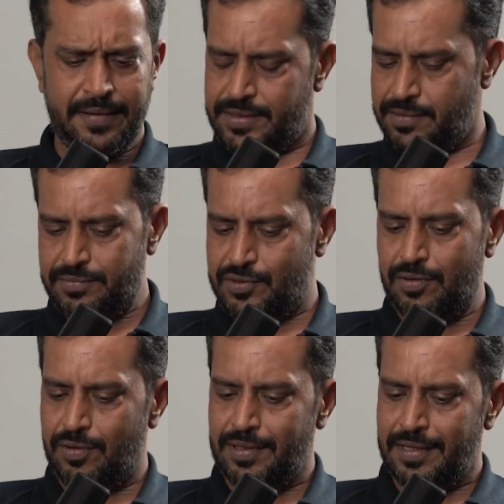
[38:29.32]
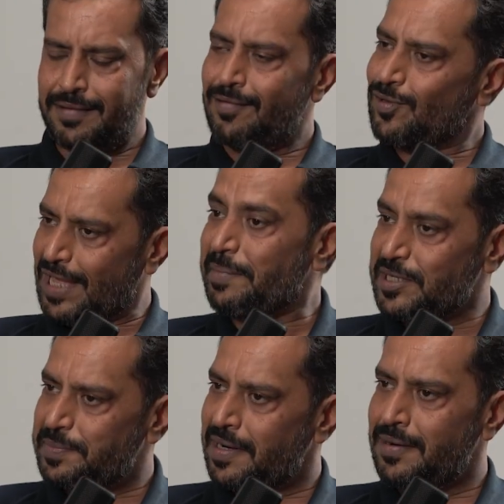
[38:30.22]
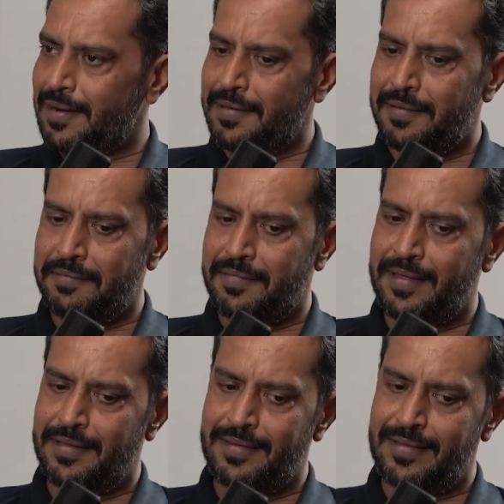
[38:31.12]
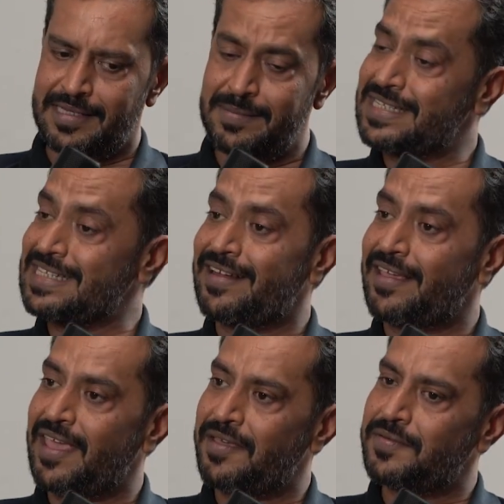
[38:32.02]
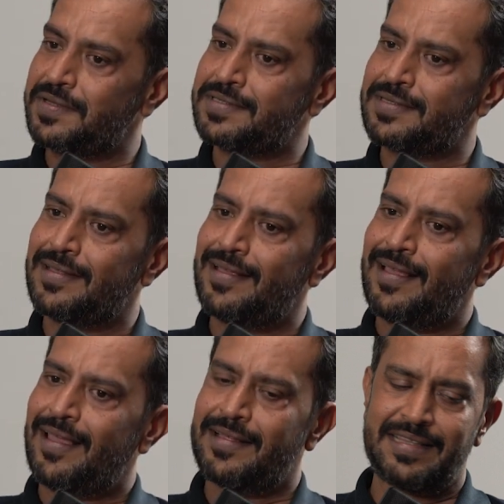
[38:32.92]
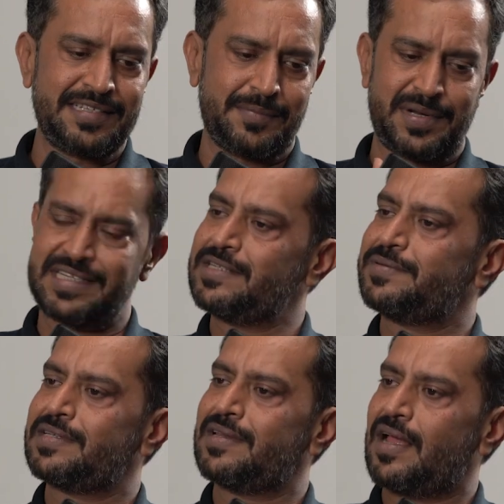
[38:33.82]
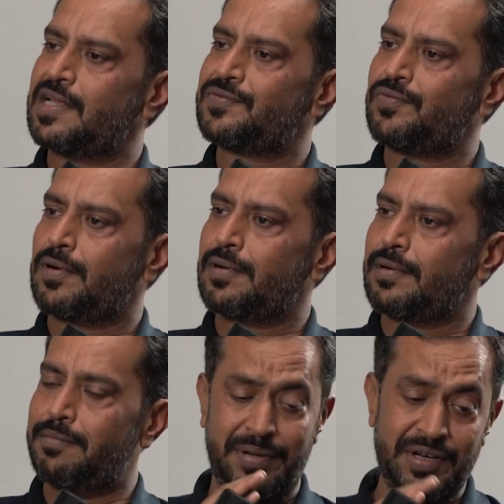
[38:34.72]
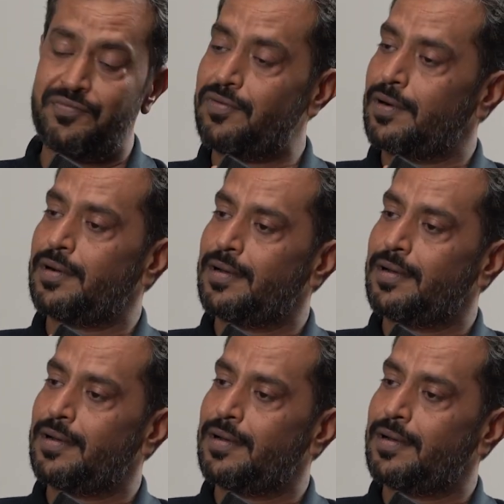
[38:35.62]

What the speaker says: So on the capex part, the explanation that I gave is these are presses which are built for